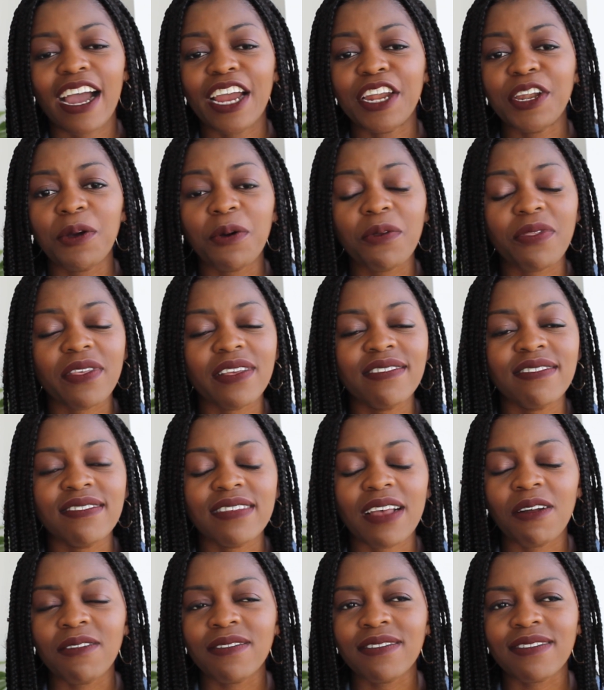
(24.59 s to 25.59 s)
I know this
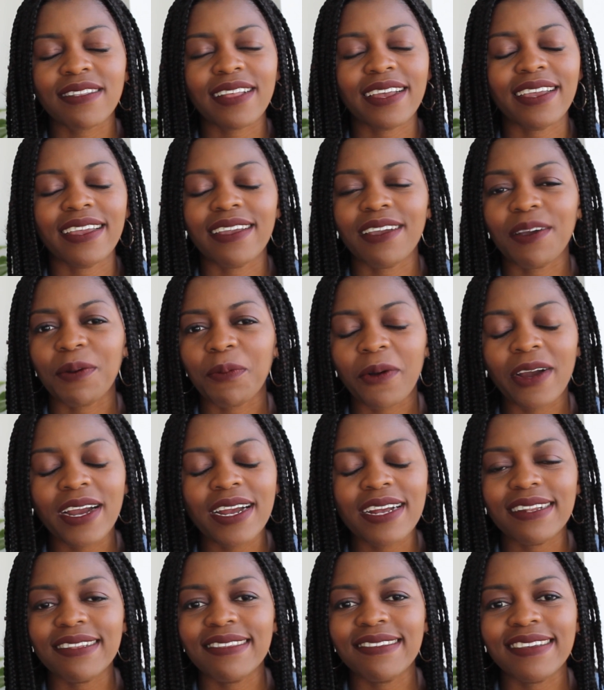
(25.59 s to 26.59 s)
sounds like,
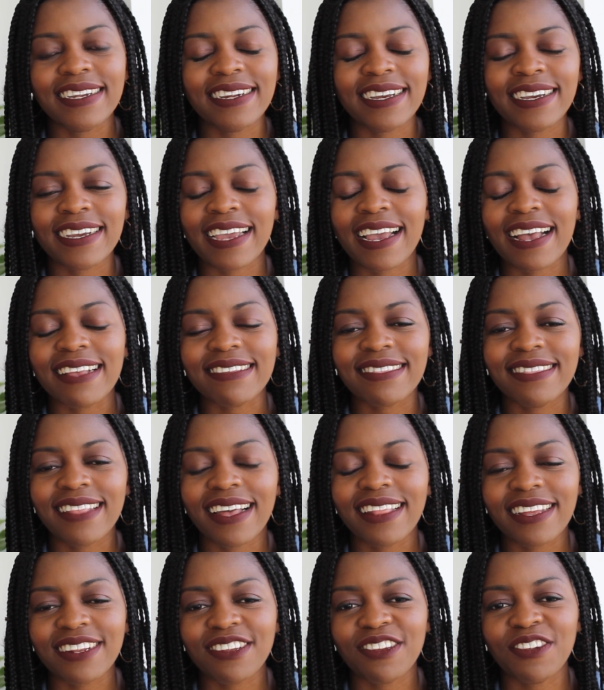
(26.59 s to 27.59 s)
what, Tina, it has
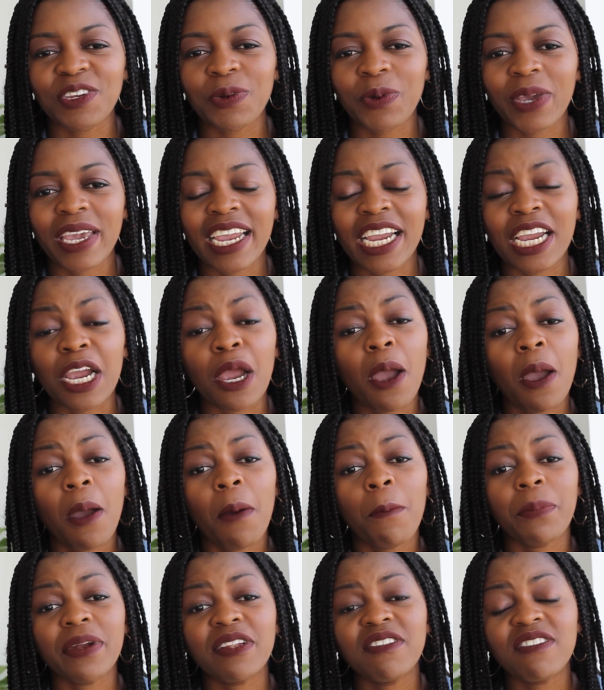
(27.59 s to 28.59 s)
nothing to do with hair,
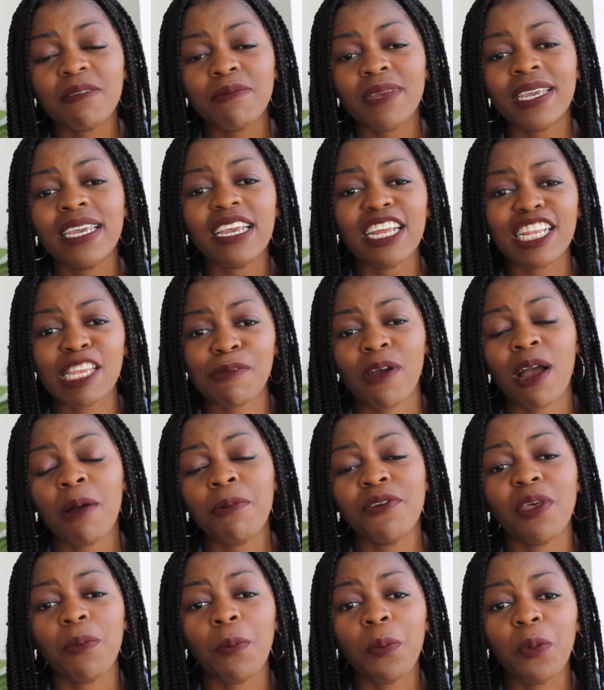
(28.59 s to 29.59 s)
but to me, it's
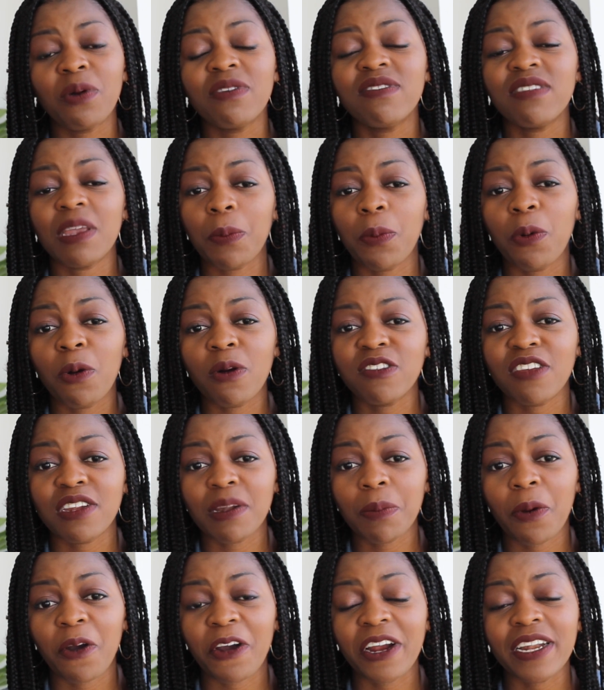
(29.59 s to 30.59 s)
probably the most
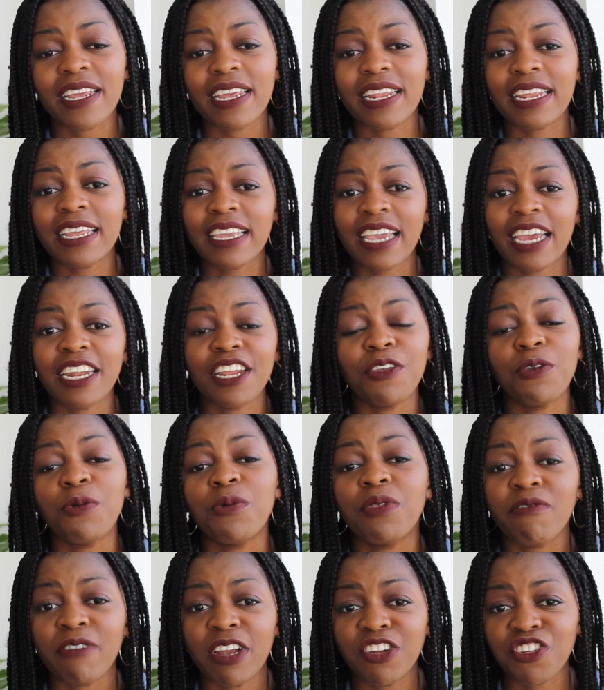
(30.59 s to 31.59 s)
important part in getting
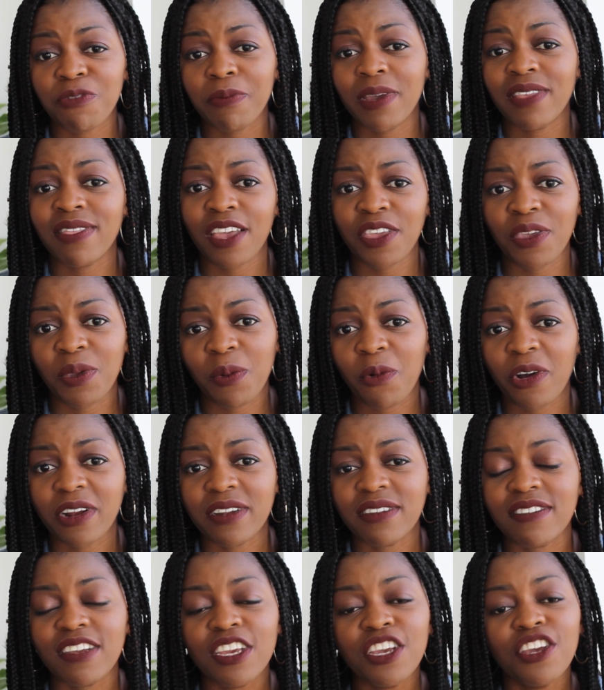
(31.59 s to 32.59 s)
you the regimen that you
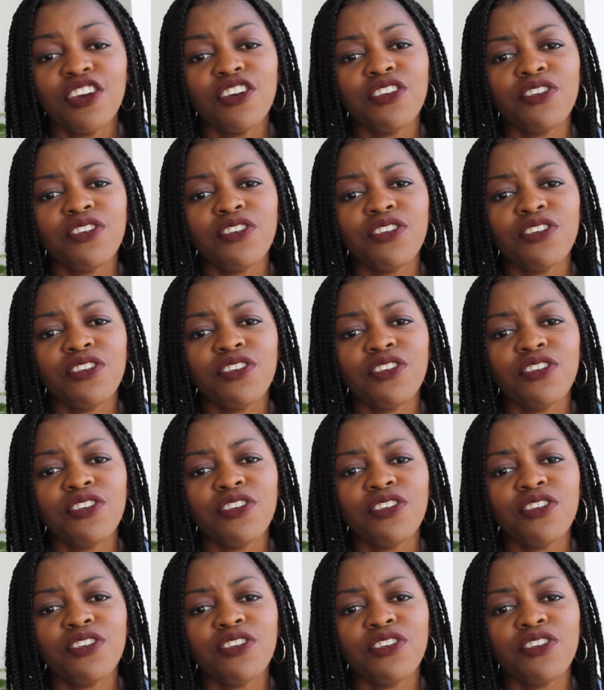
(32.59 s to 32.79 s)
want.